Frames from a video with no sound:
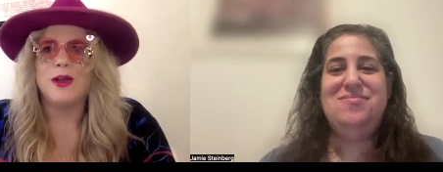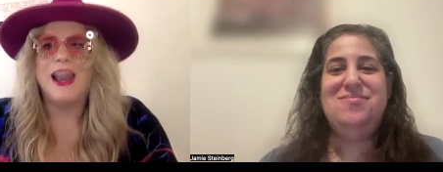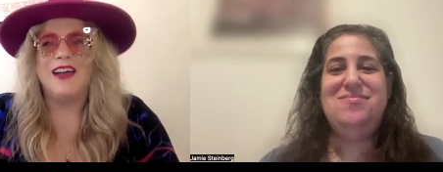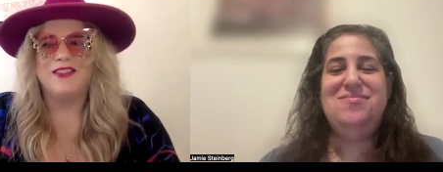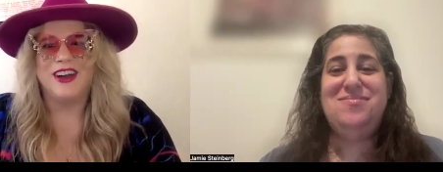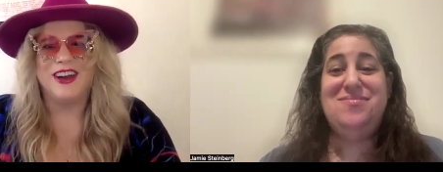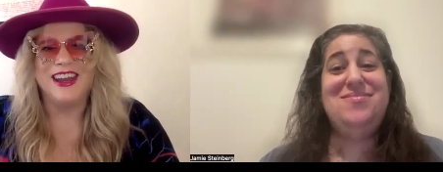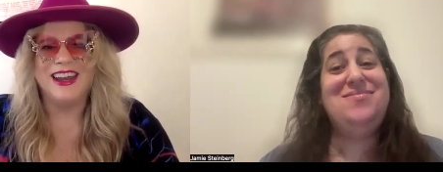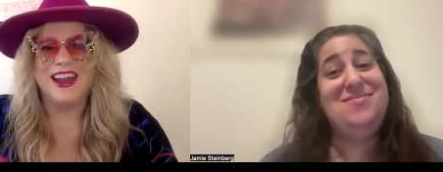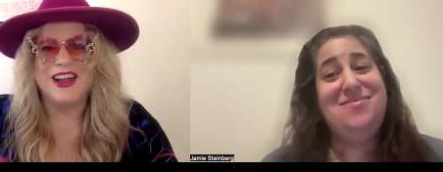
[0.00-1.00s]
Speaker 1: whatever.
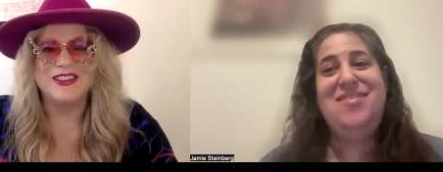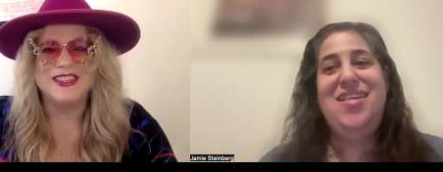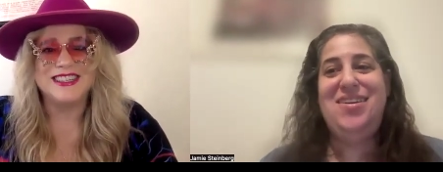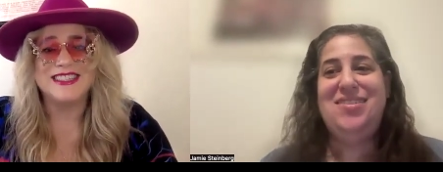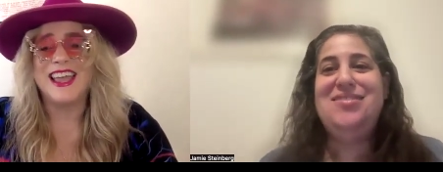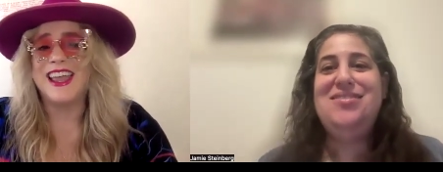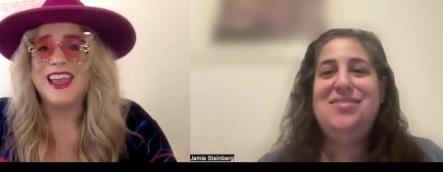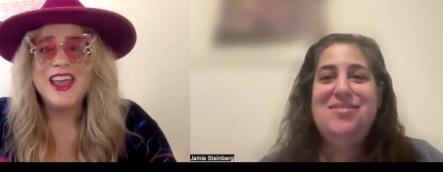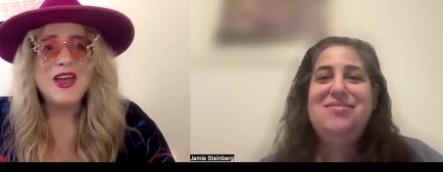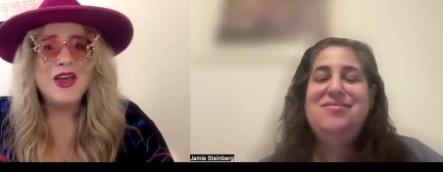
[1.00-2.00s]
You know, just
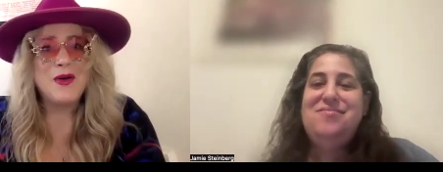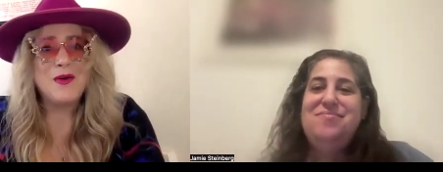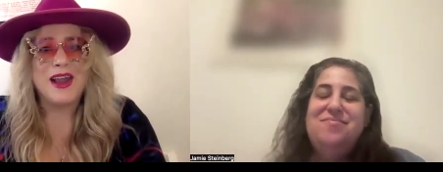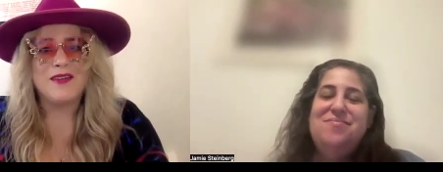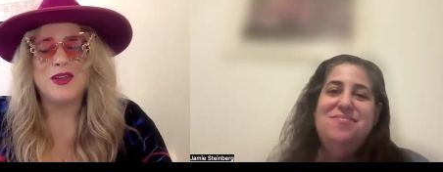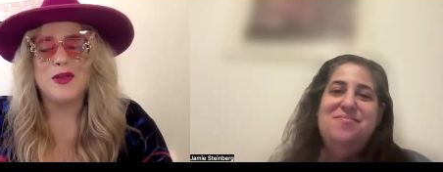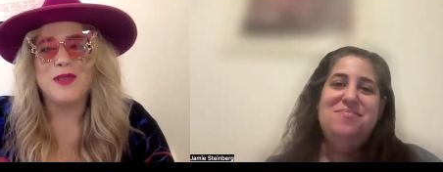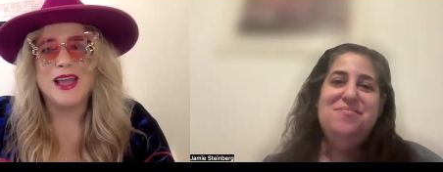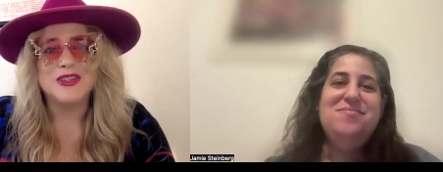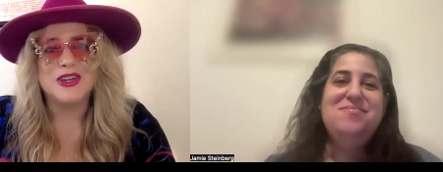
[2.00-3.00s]
like whatever your
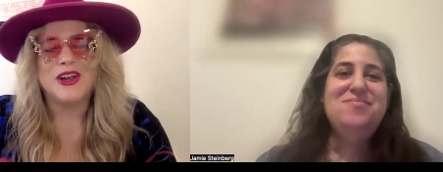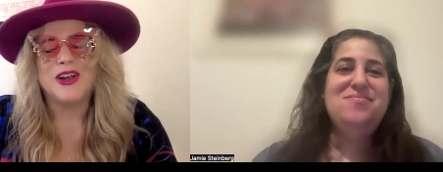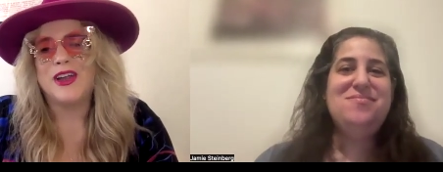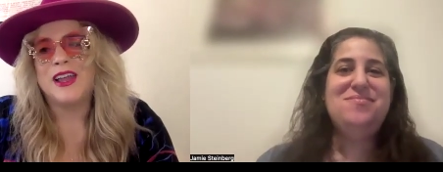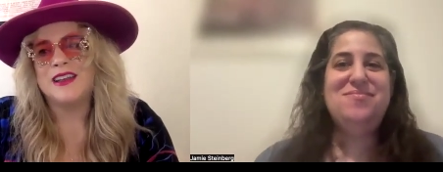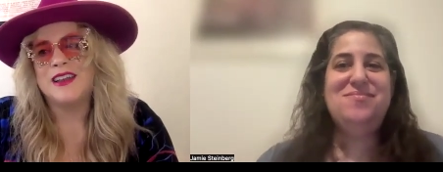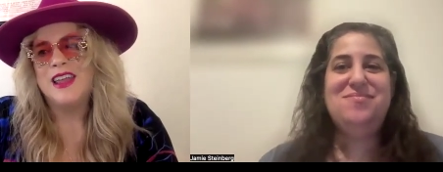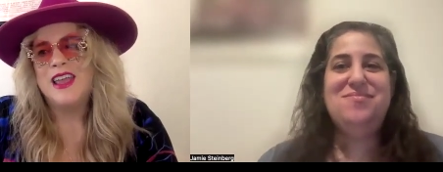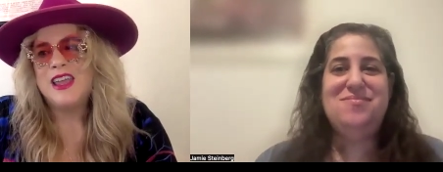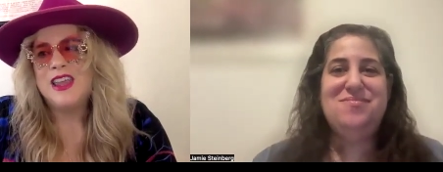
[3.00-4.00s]
pleasure and
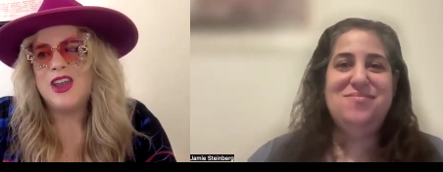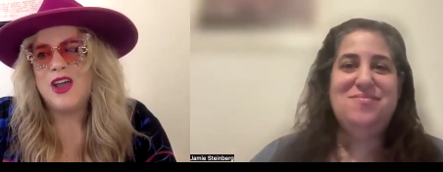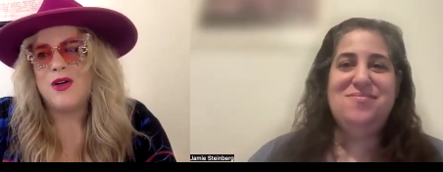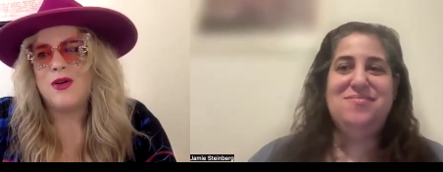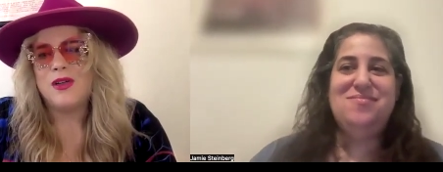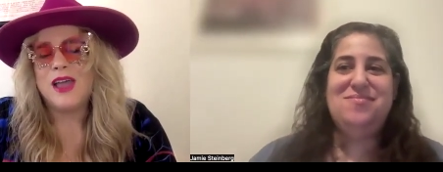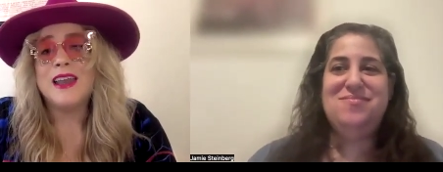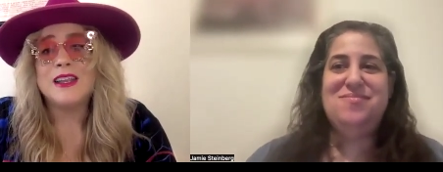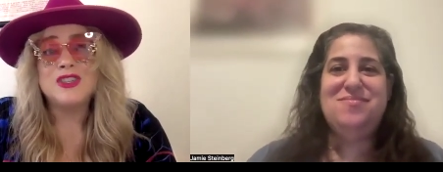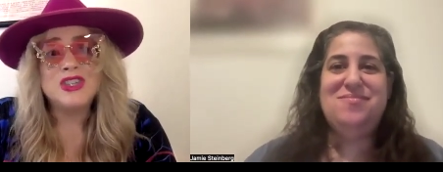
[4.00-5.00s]
you know
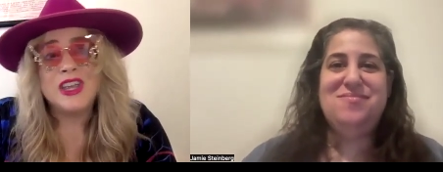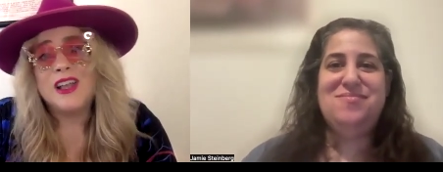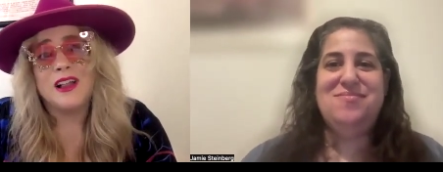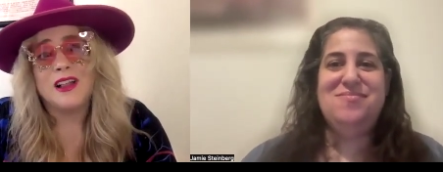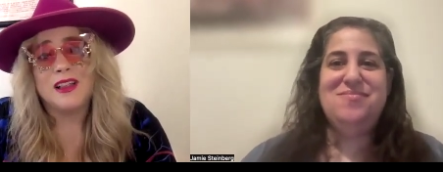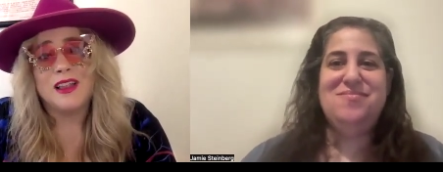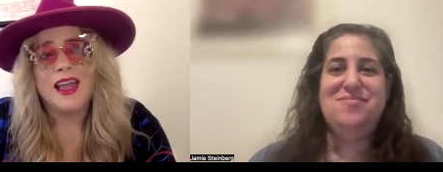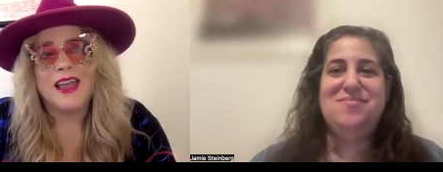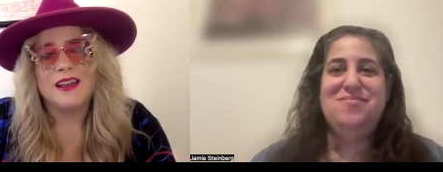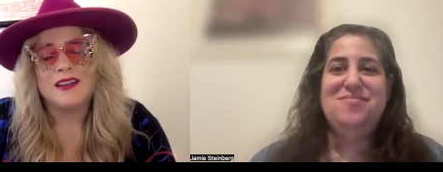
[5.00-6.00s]
kind of chill
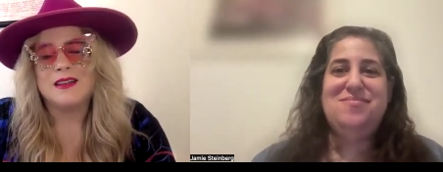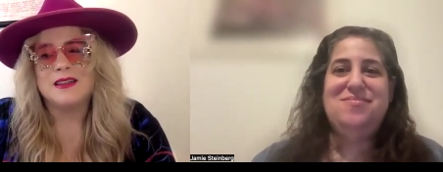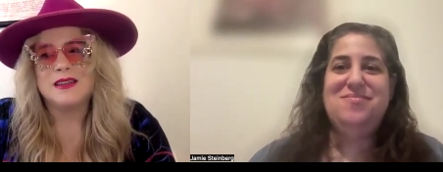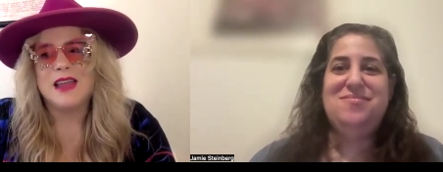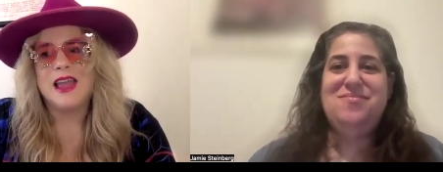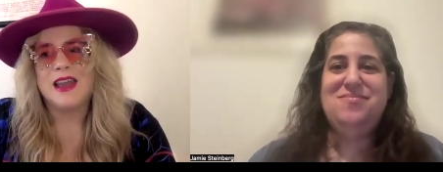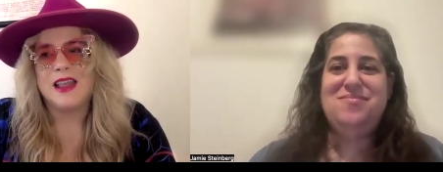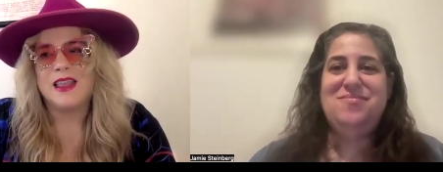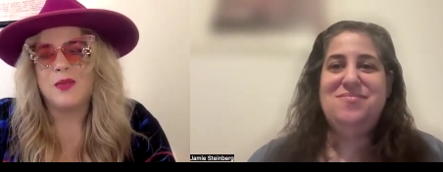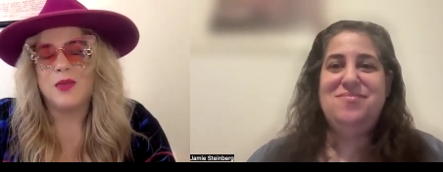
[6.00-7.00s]
and and i
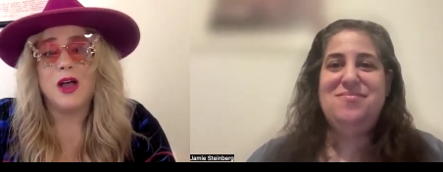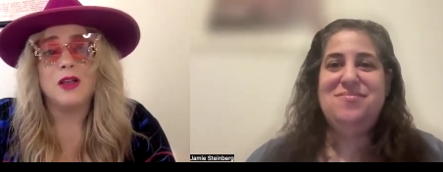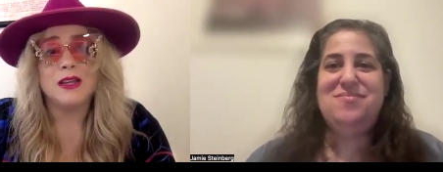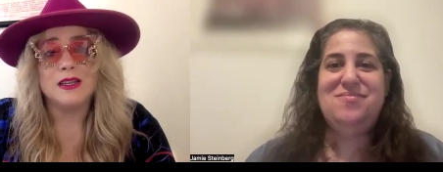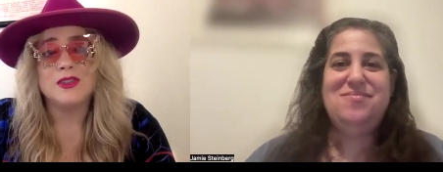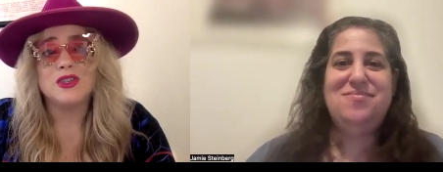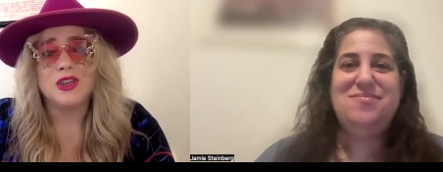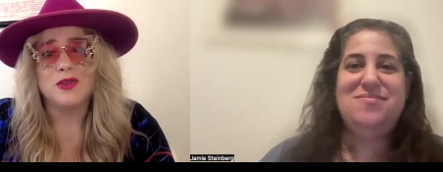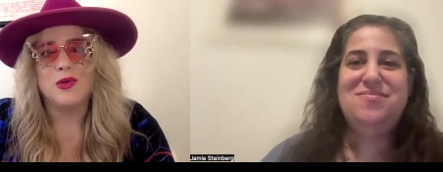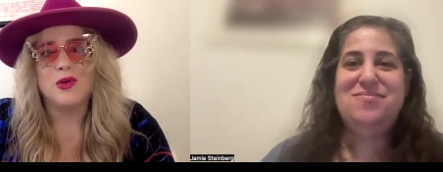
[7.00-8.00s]
think we all need to
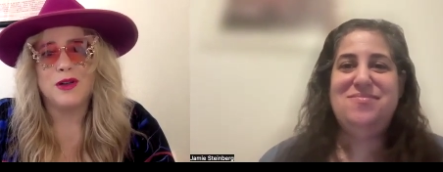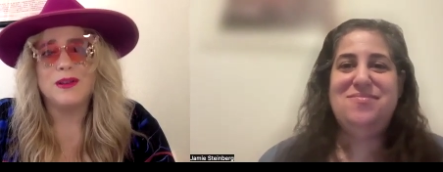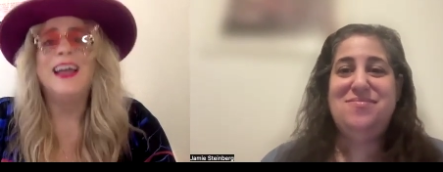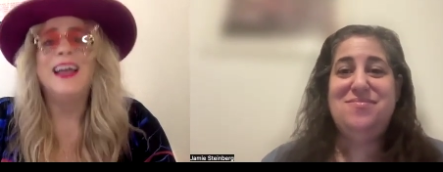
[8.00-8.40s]
chill more